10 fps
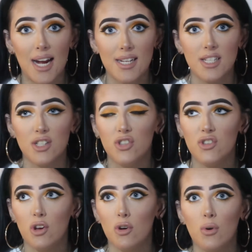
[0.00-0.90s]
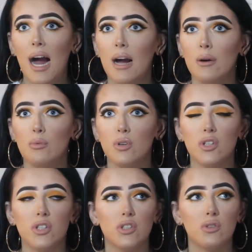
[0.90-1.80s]
acting, so I
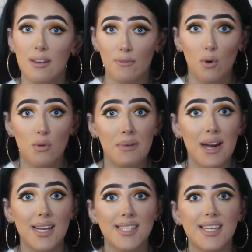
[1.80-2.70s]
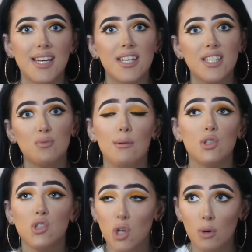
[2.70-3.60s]
would give forward my ideas. I was
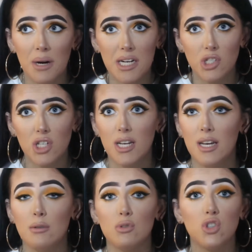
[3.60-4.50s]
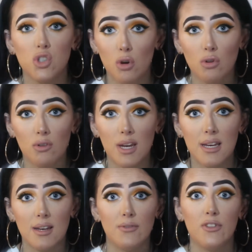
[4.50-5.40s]
so passionate and I was so
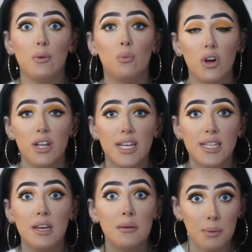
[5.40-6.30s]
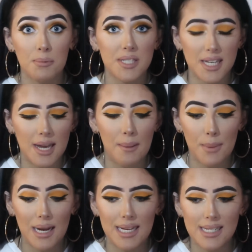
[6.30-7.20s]
creative, and I wanted people to hear
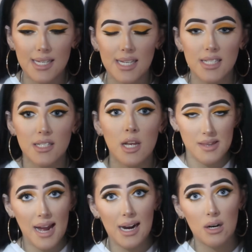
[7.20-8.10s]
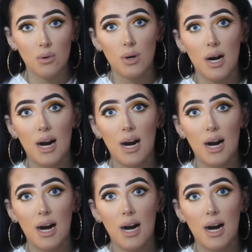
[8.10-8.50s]
my ideas. Now